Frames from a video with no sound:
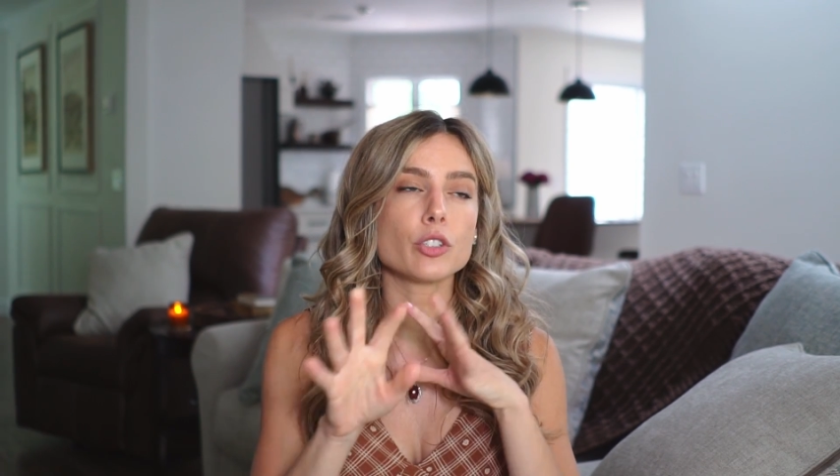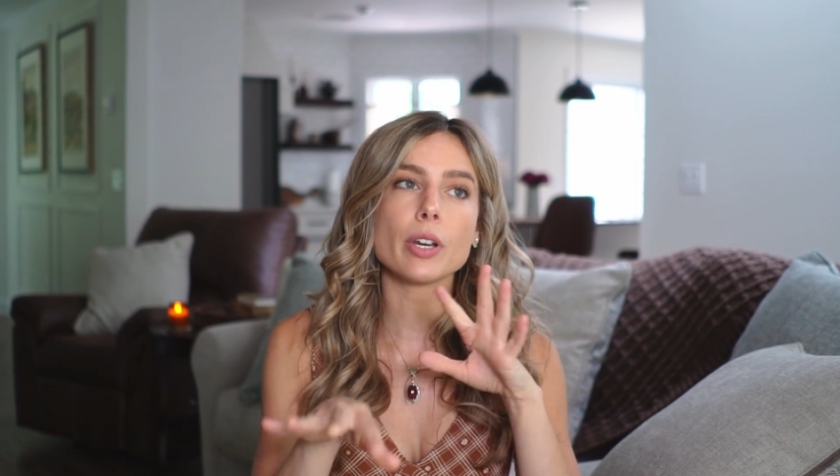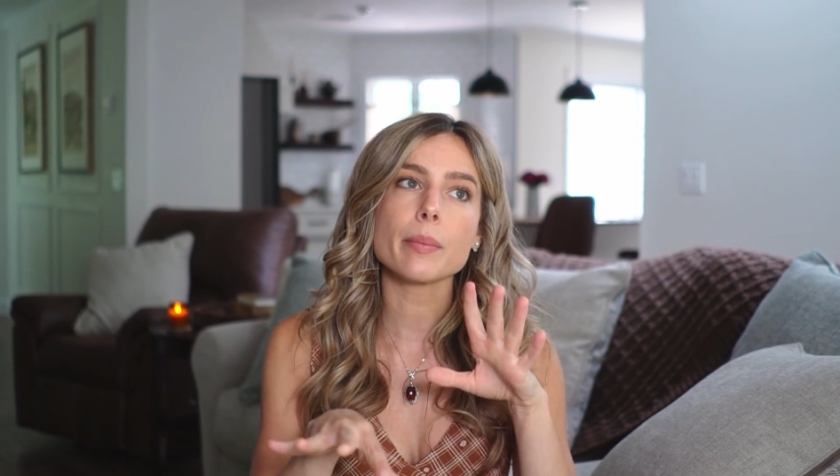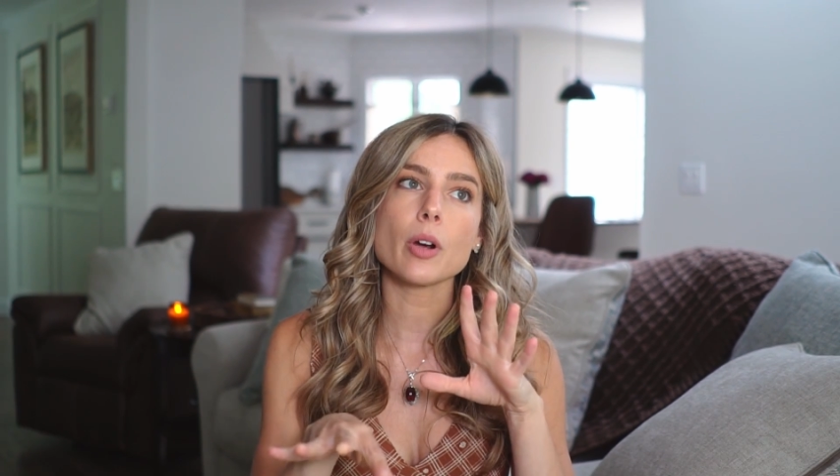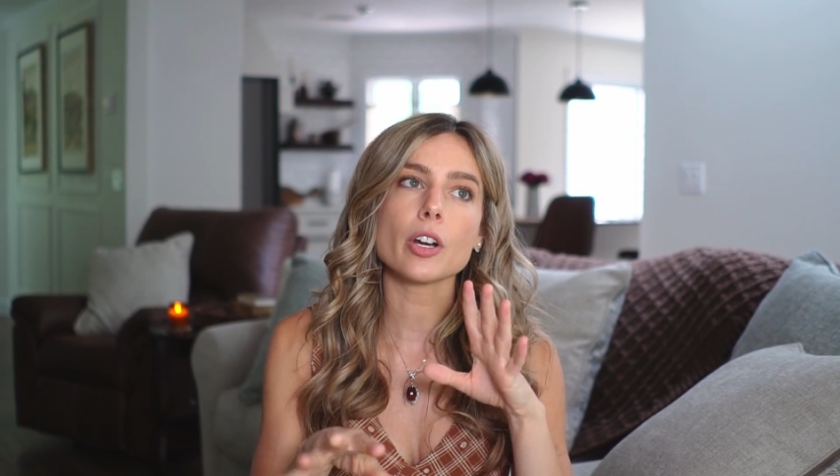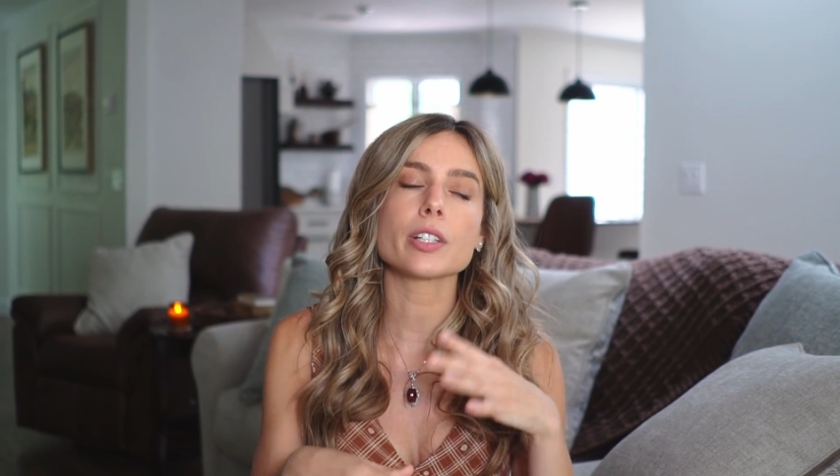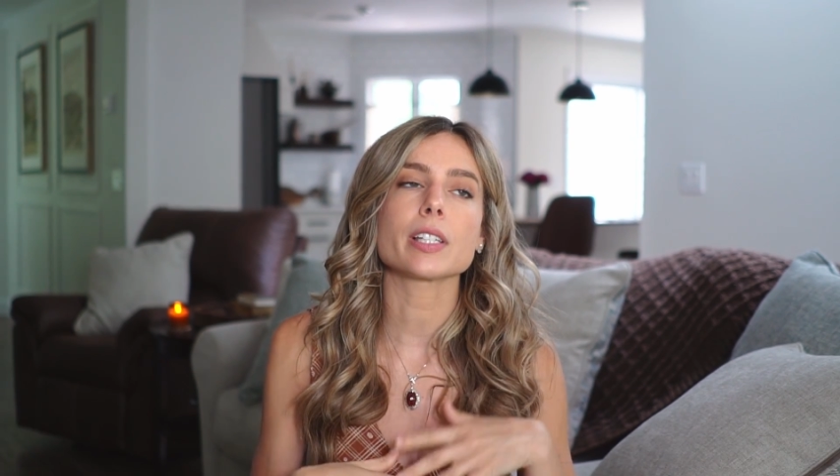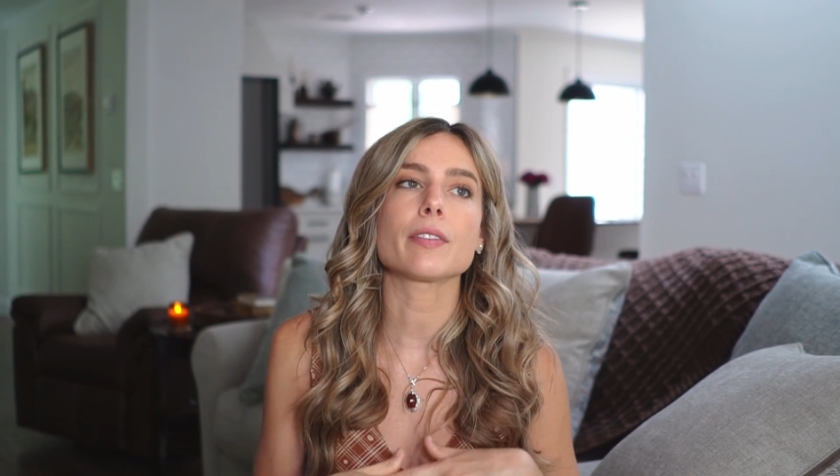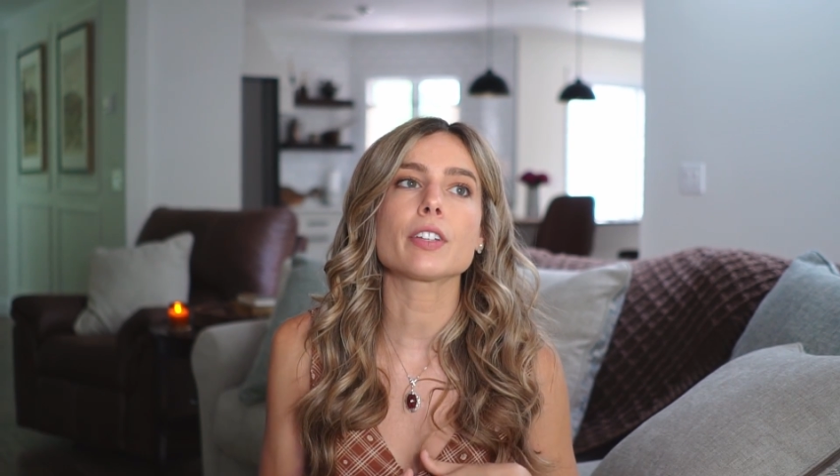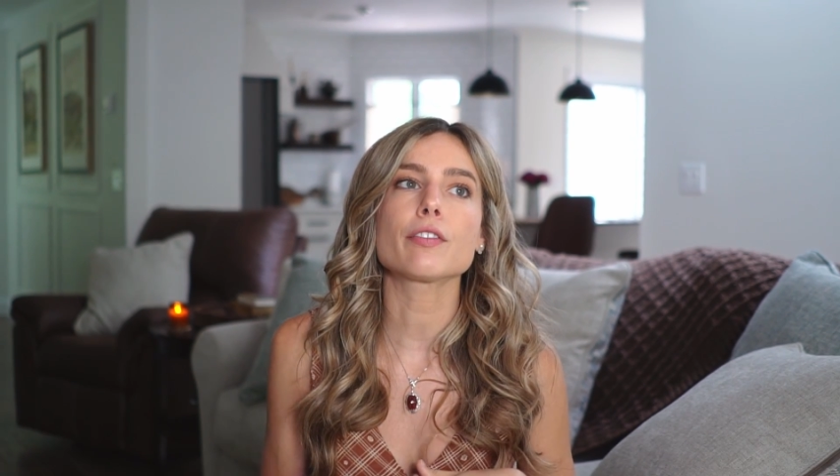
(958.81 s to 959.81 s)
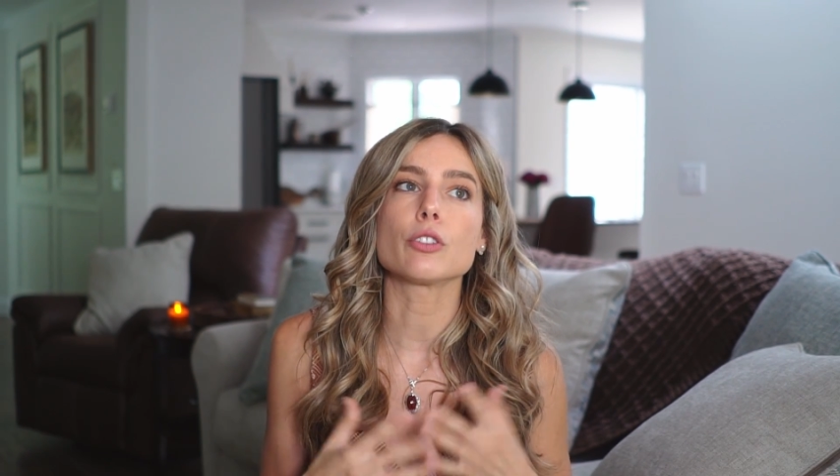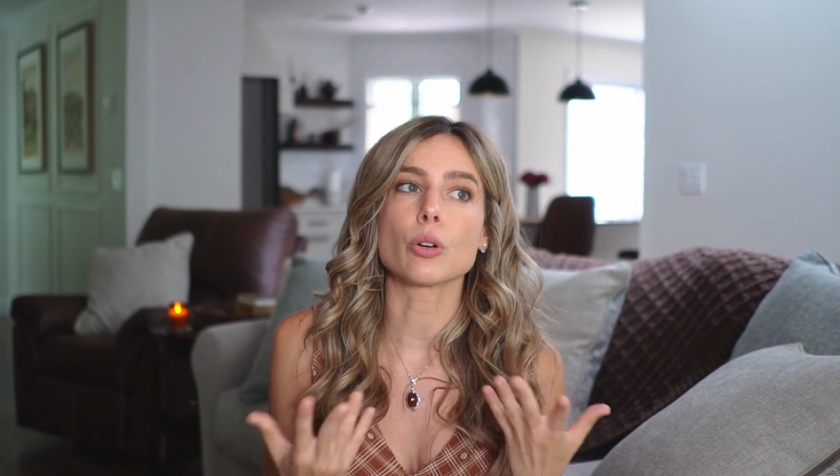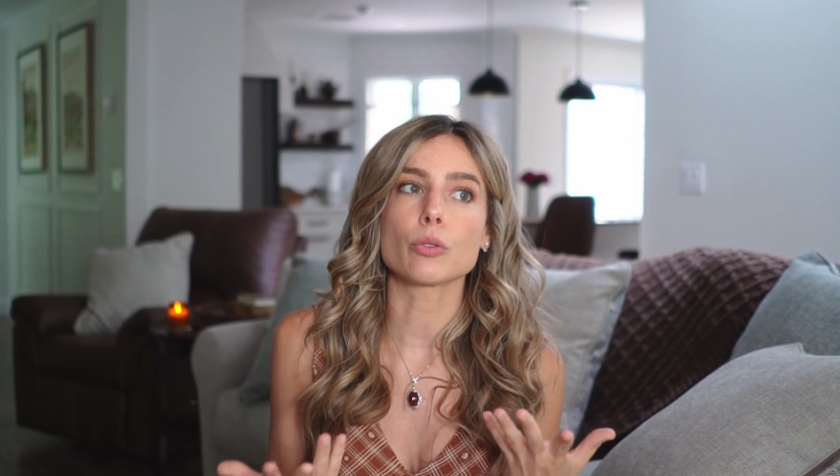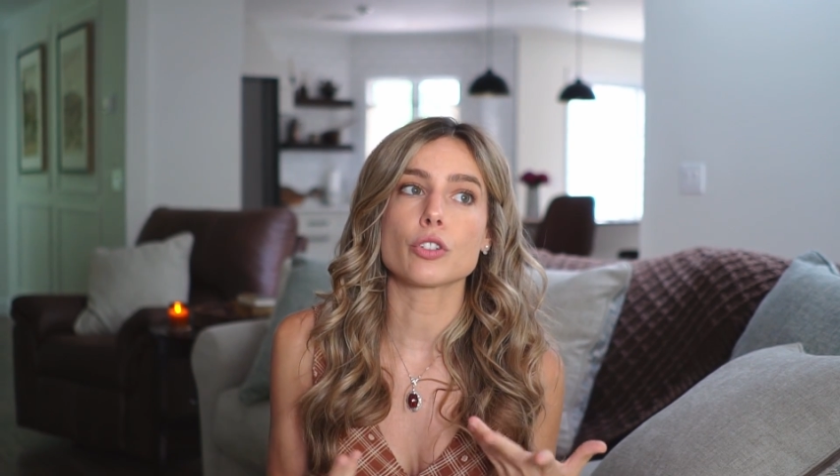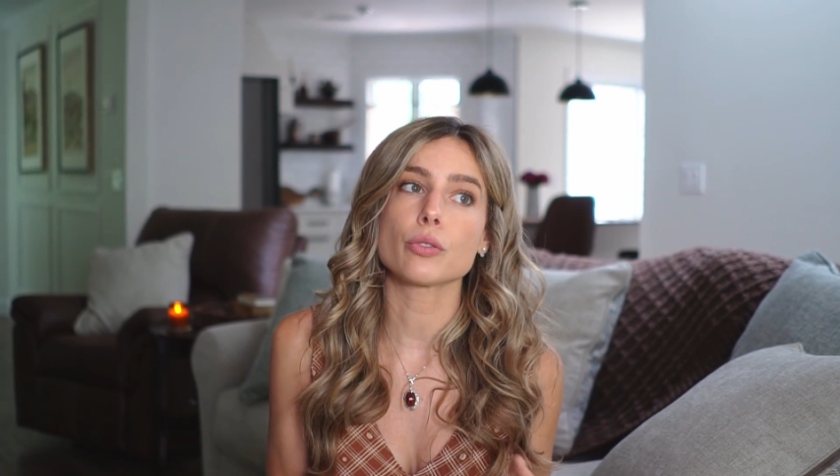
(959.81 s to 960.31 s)
trademarks. Even if
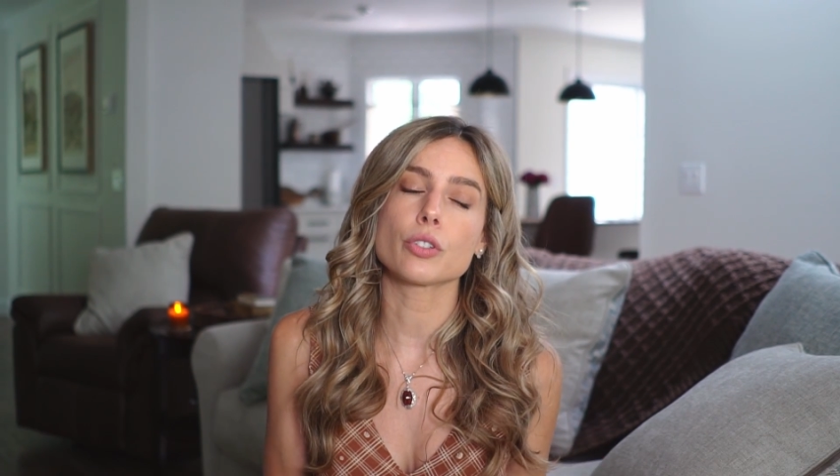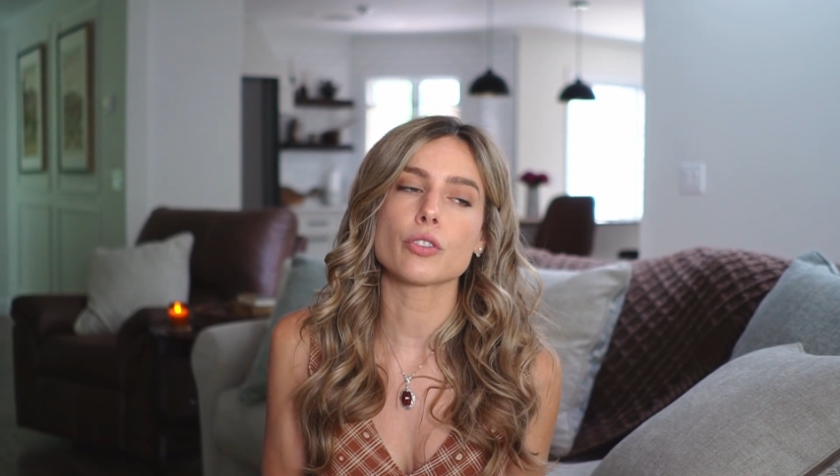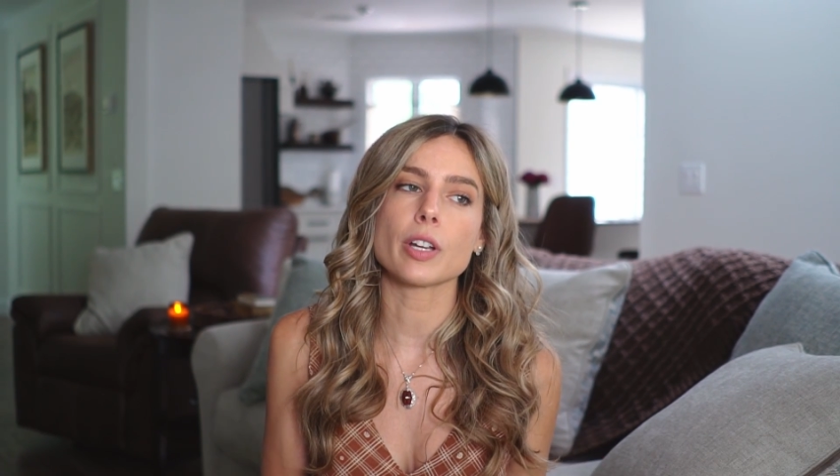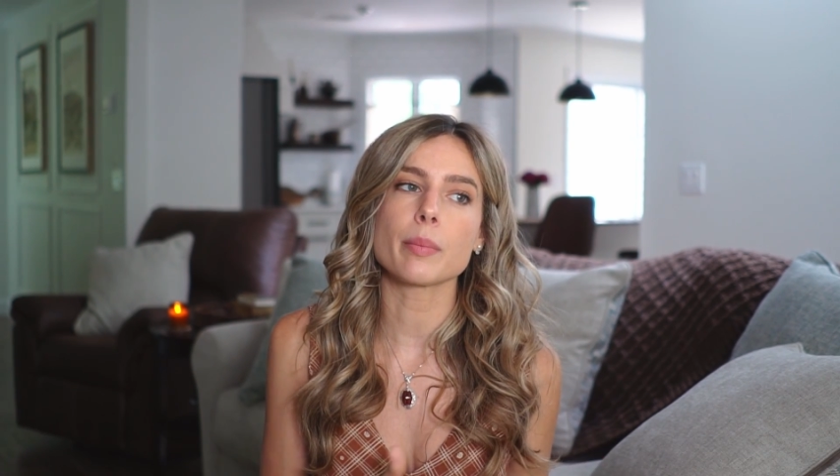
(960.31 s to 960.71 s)
you don't choose the